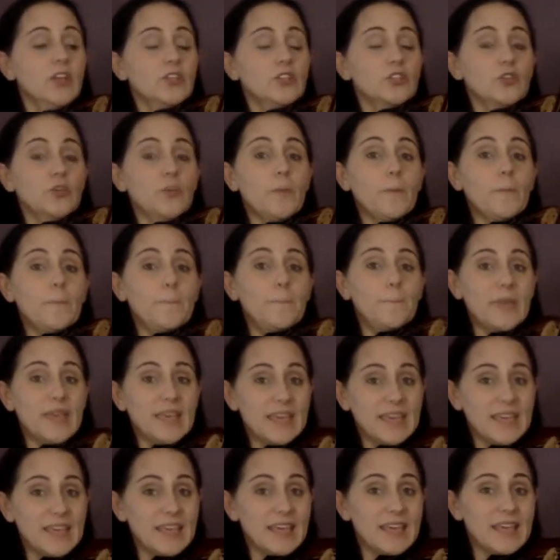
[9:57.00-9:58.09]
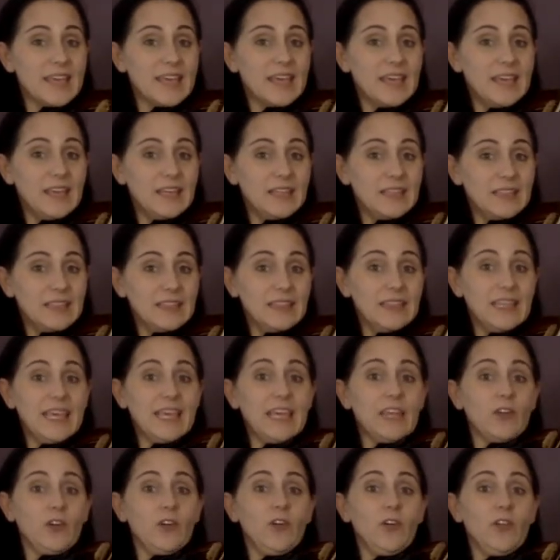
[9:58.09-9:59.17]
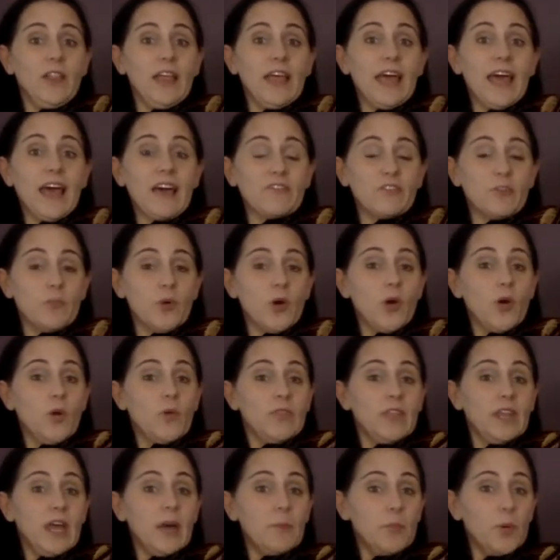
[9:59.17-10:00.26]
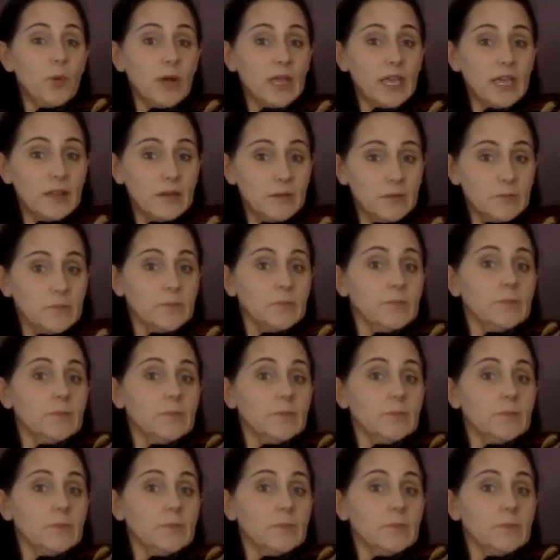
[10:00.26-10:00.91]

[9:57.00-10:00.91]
Do big, little, half a bow, then up bow again.